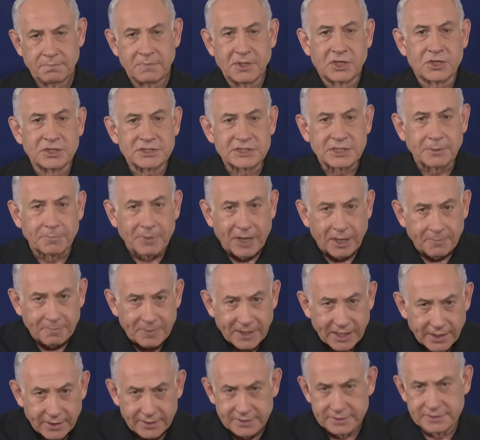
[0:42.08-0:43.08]
Because the
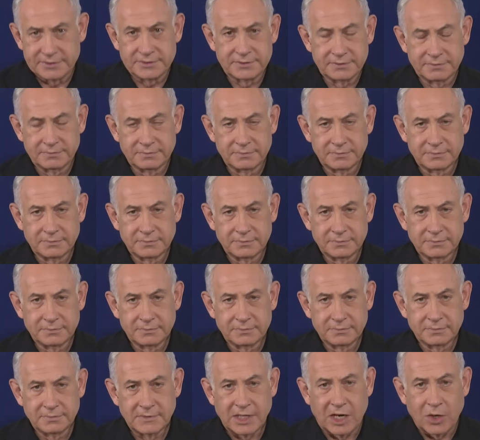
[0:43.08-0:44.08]
barbarians
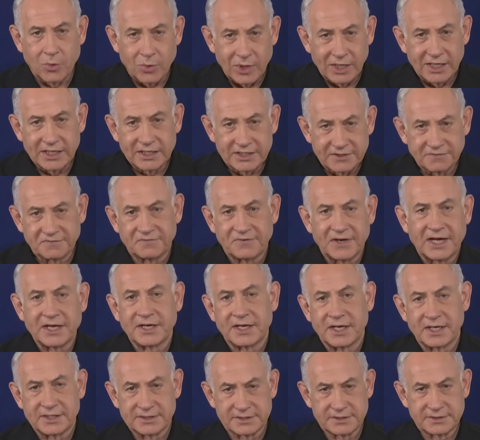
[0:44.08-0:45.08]
are willing to
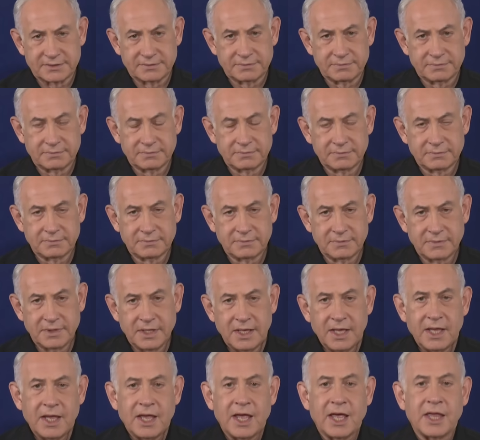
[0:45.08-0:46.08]
fight us.
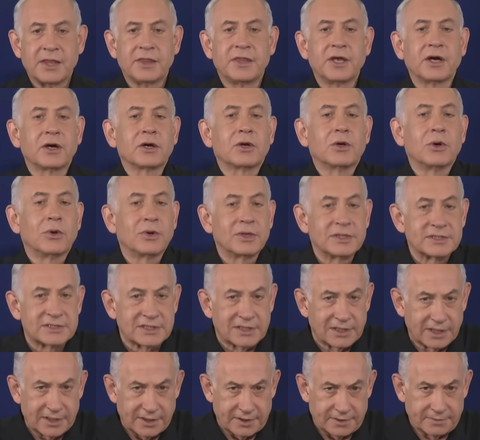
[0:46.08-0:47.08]
And their goal is
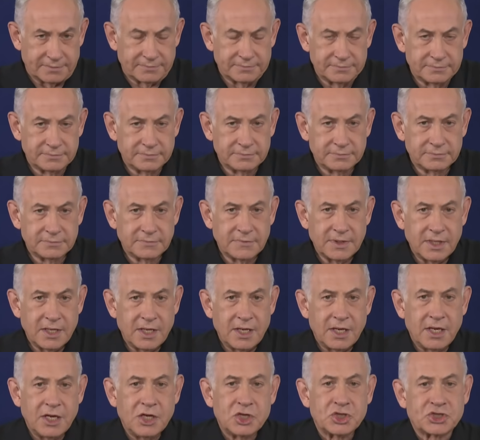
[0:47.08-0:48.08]
clear
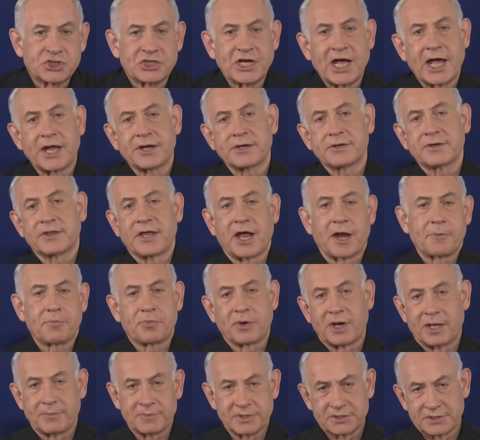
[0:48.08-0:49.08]
shatter that
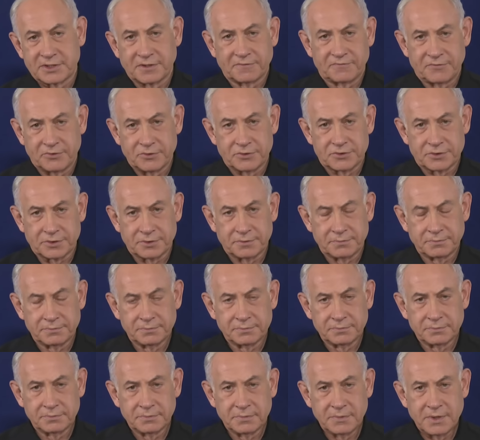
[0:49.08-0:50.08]
promising future,
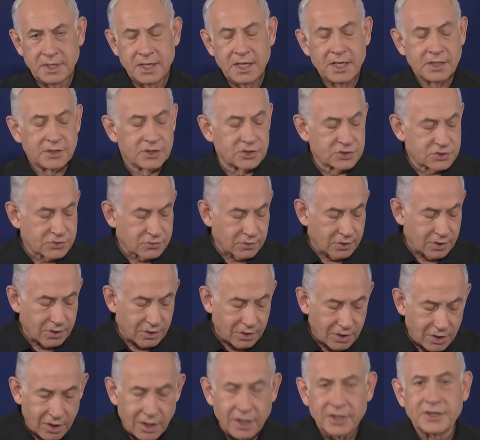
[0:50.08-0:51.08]
destroy
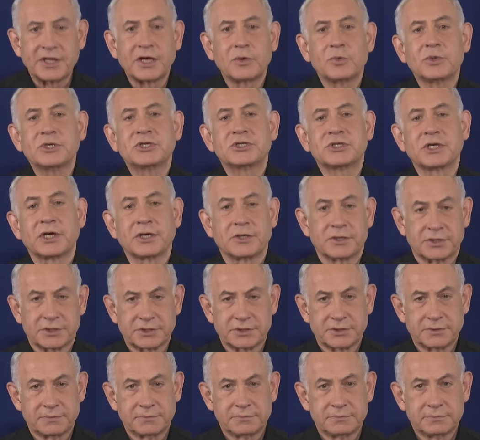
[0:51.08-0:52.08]
all that we
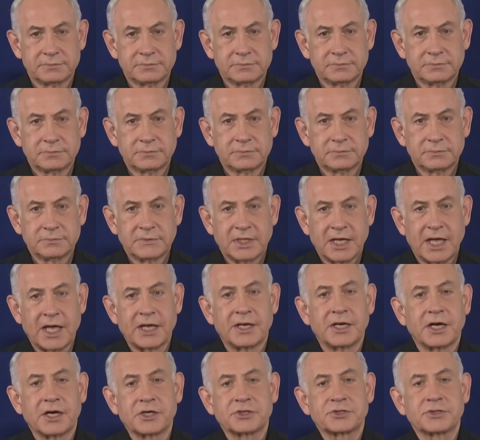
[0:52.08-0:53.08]
cherish,
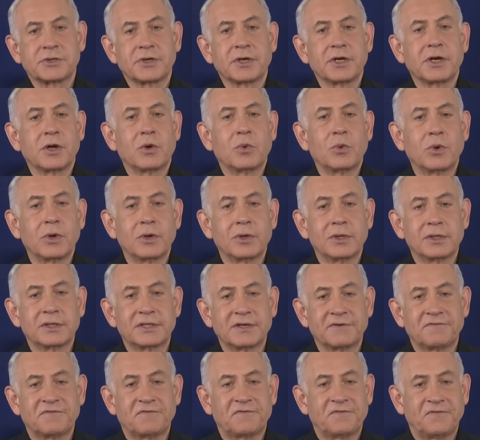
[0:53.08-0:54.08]
and usher in a
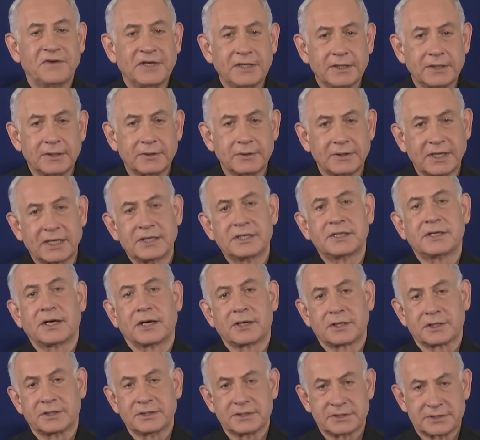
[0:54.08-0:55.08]
world of fear and
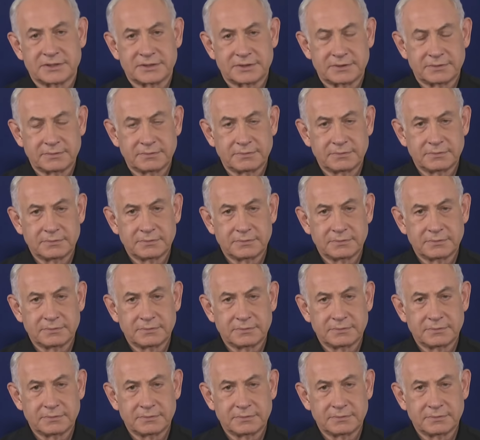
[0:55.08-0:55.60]
darkness.